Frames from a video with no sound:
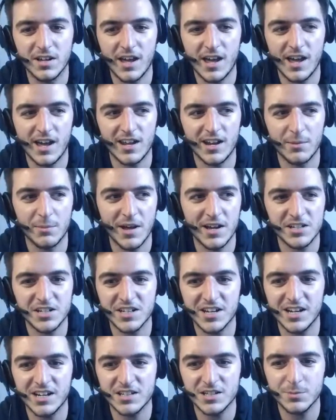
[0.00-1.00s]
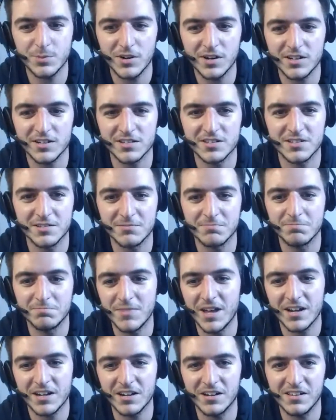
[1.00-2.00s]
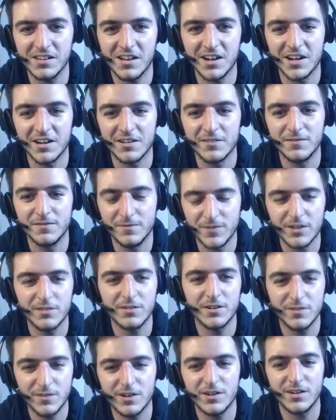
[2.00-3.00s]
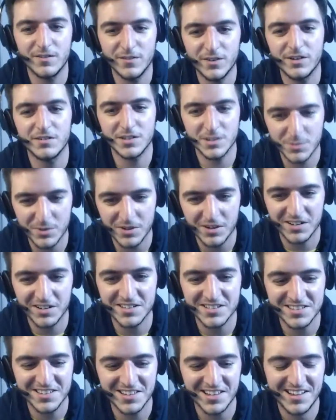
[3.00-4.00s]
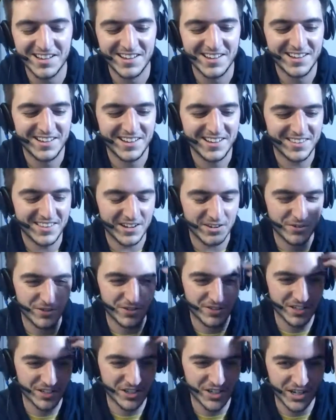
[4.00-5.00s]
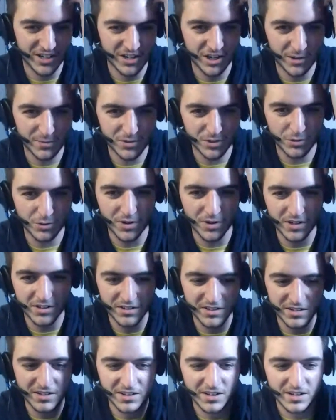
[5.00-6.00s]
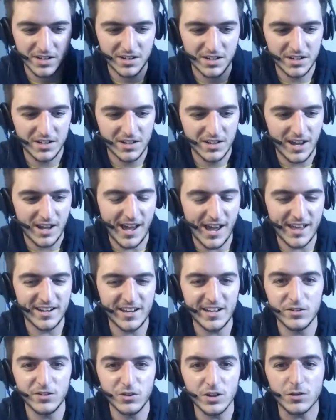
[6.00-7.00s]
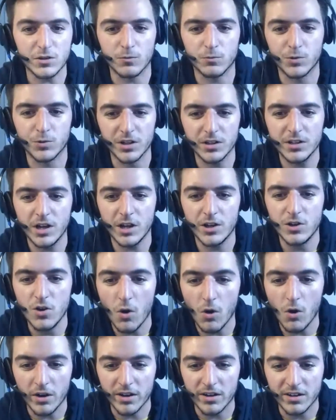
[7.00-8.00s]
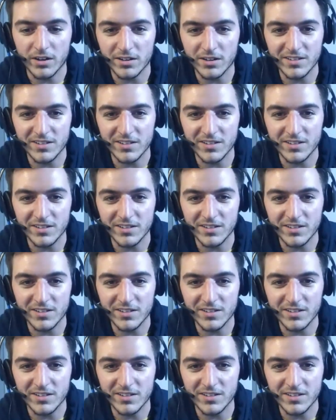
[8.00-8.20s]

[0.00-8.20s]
and I'm actually kind of surprised. Not gonna lie, very, very, very surprised that Christy and Jen caught up so quickly, and it looked really annoying.